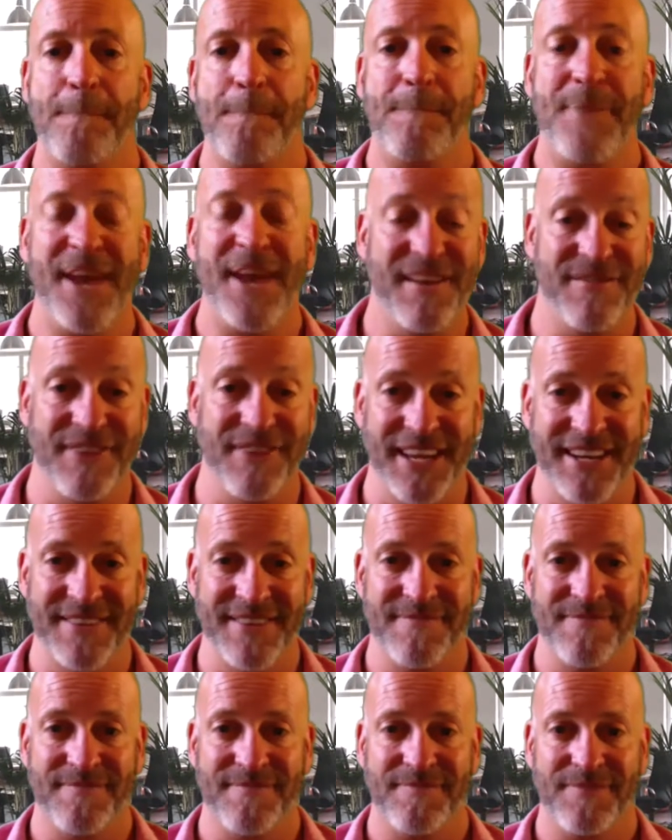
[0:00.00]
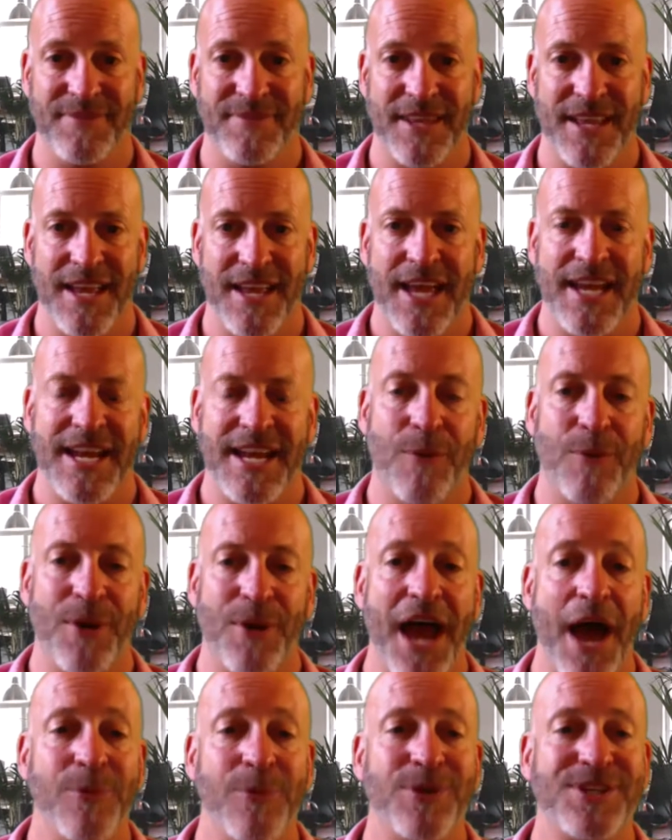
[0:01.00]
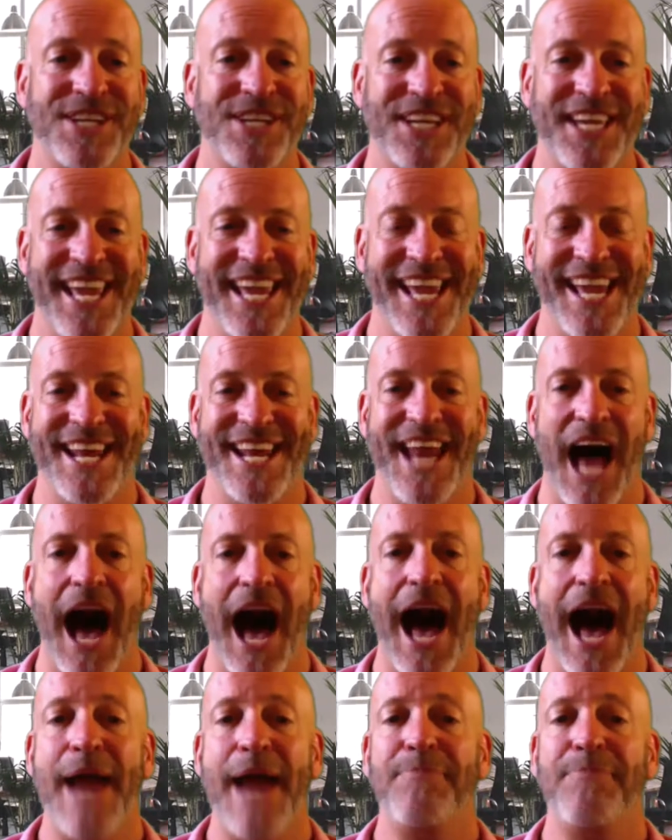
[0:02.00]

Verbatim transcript: pivot. Now, when I was a kid, I